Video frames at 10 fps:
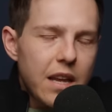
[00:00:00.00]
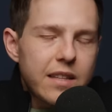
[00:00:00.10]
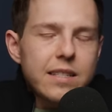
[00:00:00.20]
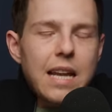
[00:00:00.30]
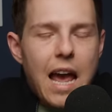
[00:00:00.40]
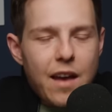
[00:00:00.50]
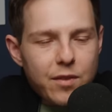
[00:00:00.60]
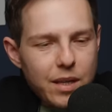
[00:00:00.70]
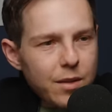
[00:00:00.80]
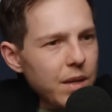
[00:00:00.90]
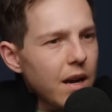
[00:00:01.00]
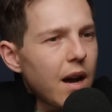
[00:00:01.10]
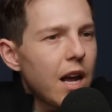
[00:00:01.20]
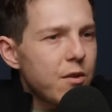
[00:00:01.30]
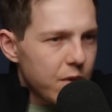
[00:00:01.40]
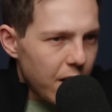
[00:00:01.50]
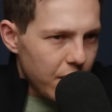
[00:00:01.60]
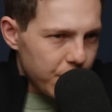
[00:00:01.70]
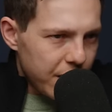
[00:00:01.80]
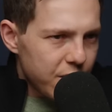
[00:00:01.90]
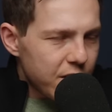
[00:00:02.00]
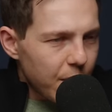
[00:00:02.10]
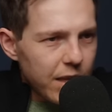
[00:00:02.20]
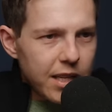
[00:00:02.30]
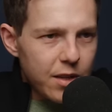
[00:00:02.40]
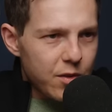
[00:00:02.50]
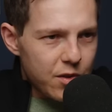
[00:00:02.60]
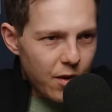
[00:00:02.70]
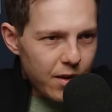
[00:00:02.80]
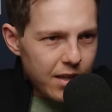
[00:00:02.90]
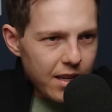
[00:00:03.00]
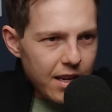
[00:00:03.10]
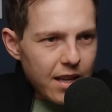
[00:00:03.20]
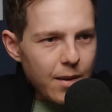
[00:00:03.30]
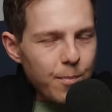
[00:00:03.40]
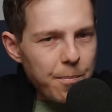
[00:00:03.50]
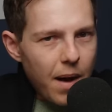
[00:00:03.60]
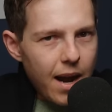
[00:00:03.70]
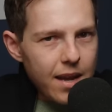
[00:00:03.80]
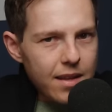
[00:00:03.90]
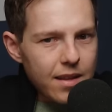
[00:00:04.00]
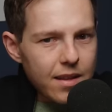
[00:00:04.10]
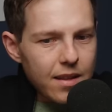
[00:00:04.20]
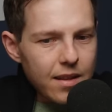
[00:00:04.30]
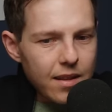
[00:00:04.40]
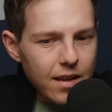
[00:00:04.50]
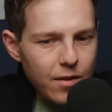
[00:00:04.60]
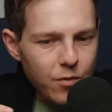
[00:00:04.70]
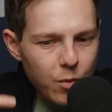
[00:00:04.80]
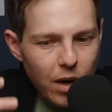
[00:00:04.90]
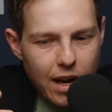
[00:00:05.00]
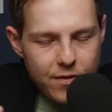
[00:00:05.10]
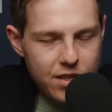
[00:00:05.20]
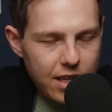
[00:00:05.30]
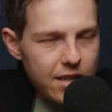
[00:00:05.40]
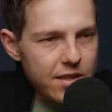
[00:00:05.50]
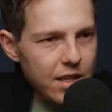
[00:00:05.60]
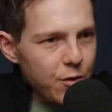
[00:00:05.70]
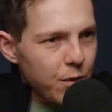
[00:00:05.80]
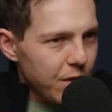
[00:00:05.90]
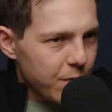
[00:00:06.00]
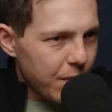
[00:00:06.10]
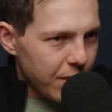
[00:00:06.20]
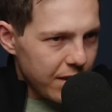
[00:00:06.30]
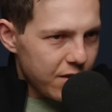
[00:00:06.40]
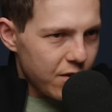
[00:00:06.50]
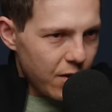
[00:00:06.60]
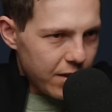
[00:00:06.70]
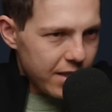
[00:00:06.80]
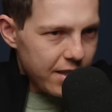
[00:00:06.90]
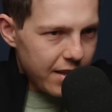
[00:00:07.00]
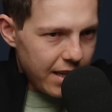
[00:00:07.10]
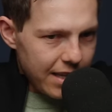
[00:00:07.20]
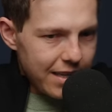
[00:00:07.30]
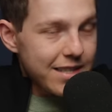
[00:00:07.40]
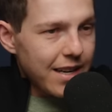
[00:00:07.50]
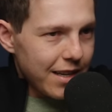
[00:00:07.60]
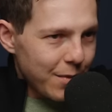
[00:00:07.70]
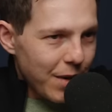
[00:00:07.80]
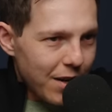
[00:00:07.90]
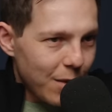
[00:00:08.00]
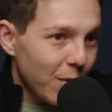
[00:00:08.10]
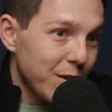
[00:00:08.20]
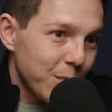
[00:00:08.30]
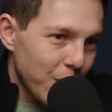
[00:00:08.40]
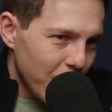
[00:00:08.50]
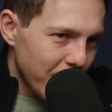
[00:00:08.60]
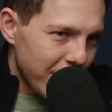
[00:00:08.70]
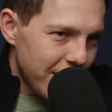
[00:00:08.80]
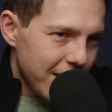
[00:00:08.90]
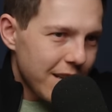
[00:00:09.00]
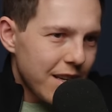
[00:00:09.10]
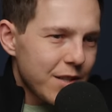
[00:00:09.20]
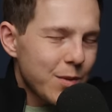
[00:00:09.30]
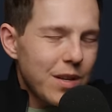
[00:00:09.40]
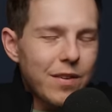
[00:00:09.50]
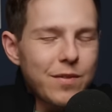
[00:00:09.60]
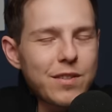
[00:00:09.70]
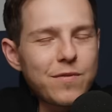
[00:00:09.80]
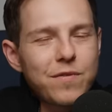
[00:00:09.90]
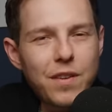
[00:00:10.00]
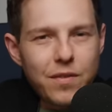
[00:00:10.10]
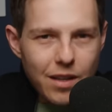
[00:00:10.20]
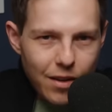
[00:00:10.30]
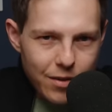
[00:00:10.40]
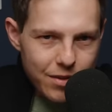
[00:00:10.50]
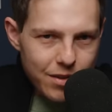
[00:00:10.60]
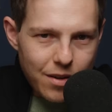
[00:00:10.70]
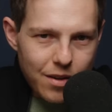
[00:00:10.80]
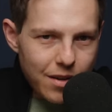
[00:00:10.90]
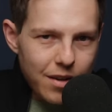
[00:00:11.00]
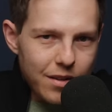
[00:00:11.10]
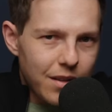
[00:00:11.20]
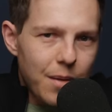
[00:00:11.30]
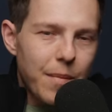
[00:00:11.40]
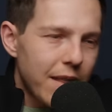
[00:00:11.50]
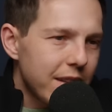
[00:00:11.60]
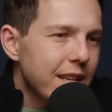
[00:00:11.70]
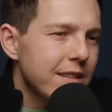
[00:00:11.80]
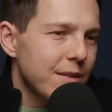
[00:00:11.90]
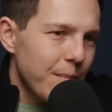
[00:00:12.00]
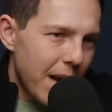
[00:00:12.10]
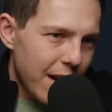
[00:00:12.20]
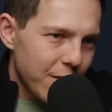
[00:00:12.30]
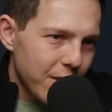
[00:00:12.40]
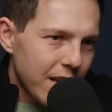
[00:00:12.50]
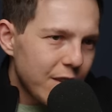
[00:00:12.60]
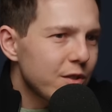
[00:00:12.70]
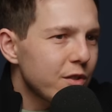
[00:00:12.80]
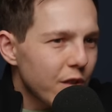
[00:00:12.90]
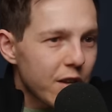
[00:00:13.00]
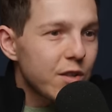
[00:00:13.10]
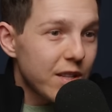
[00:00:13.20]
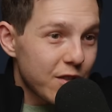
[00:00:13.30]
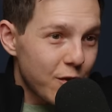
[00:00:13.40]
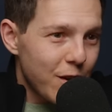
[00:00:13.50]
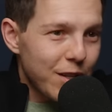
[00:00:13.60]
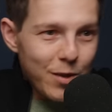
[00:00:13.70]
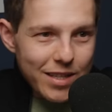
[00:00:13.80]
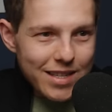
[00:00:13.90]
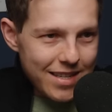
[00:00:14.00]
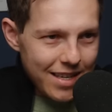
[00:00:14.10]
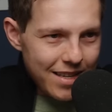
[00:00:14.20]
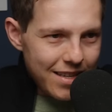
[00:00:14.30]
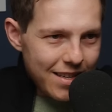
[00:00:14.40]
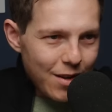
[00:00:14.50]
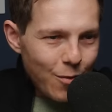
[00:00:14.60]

It doesn't have to. It could be a hundred dollars a month. Mm -hmm. Just mm-hmm. something to get you started my uh, from what I've seen is that usually once people get started, they get excited about it and they want to do more of it. Mm-hmm. So even if it's fifty dollars uh, a, a month, it doesn't matter. Just as long as you get started and you get to see.